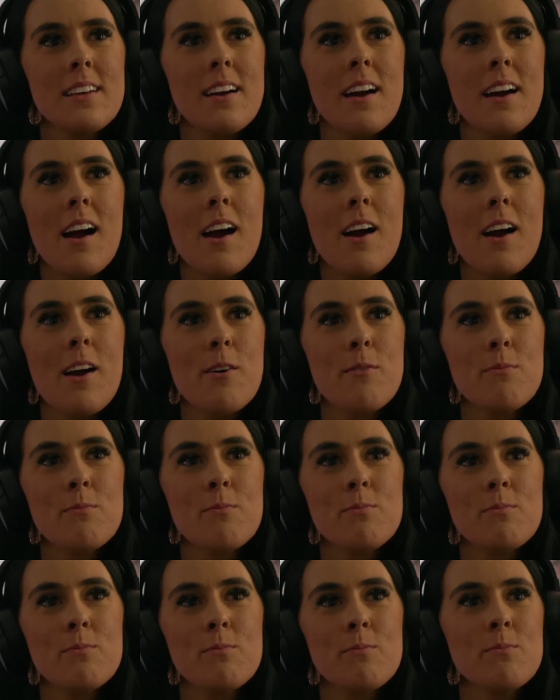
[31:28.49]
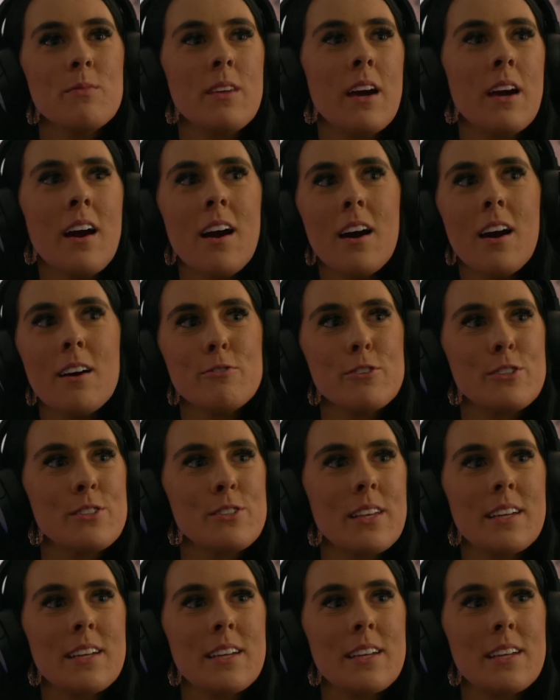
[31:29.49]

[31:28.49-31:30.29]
Of just